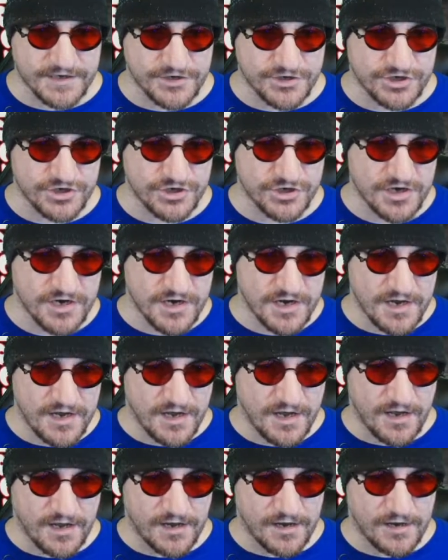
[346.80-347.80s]
Touch.
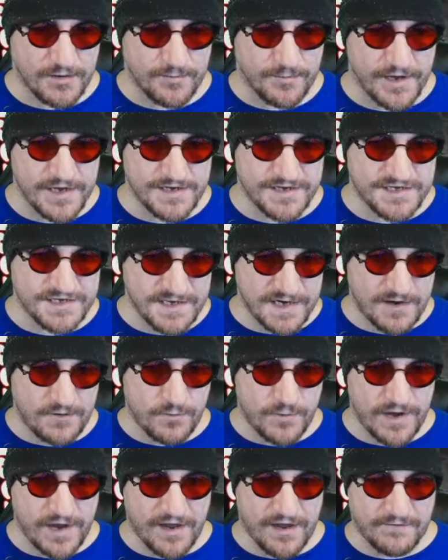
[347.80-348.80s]
Um,
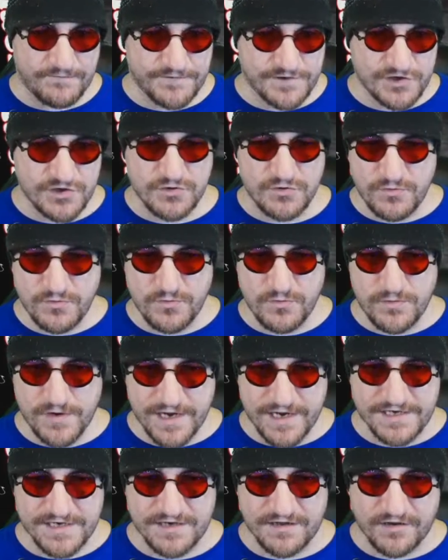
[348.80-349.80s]
instead, we have two
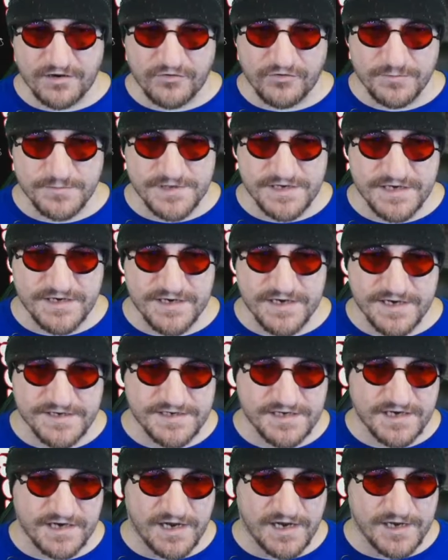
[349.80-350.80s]
Knights of the Crimson
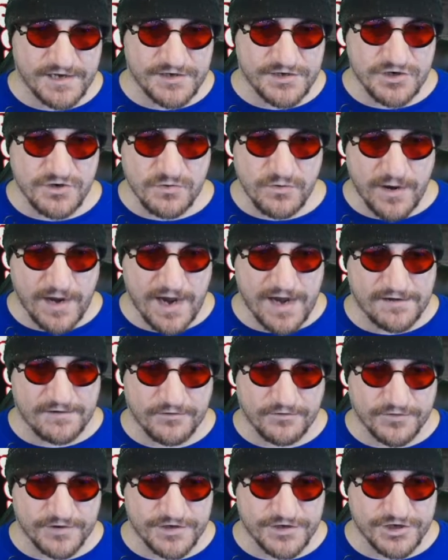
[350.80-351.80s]
Dusk and two
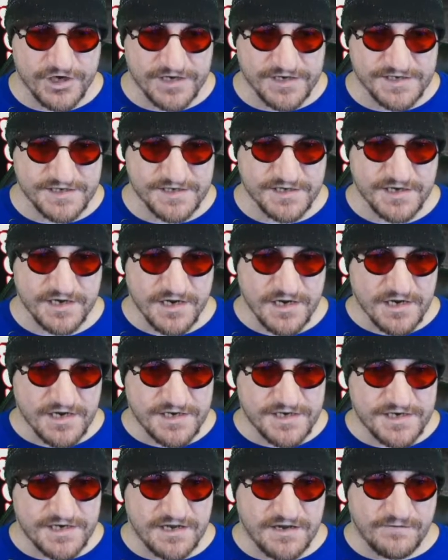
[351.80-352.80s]
Adler the Just
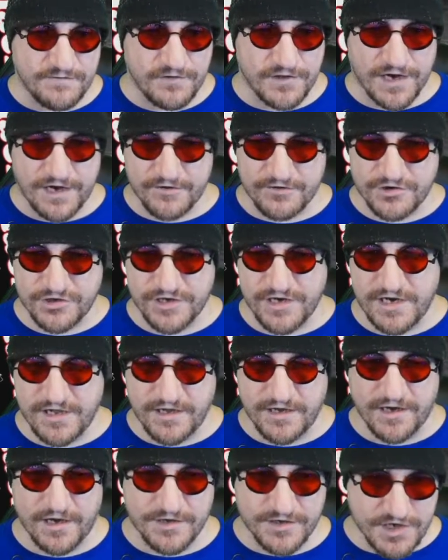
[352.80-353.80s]
to give you that extra
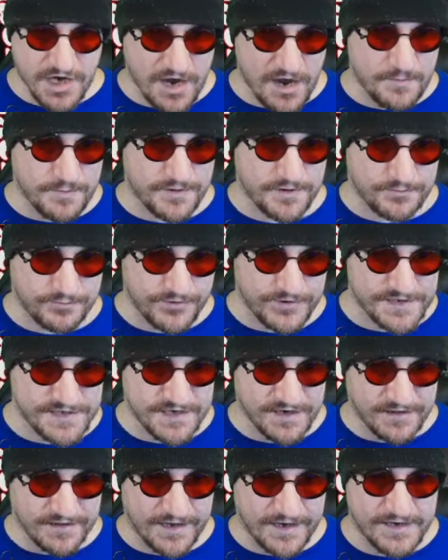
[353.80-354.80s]
healing on top of the
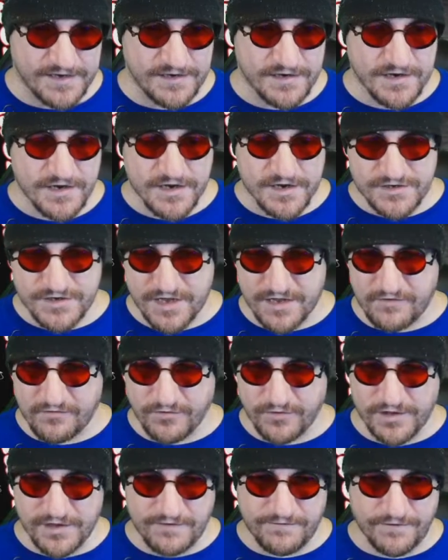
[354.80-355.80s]
Priest of the Light, so that
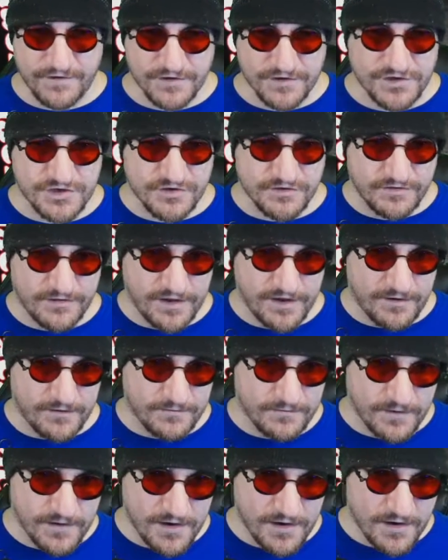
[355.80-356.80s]
really feels good
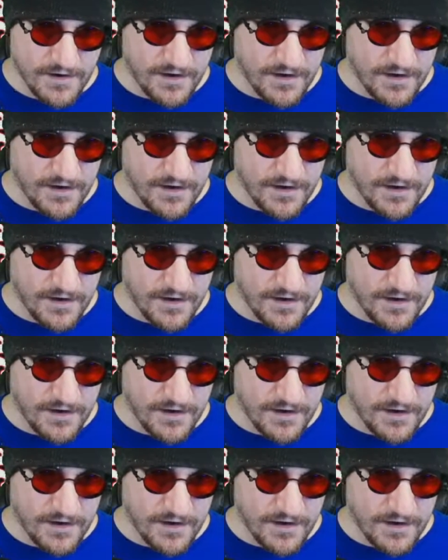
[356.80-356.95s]
there.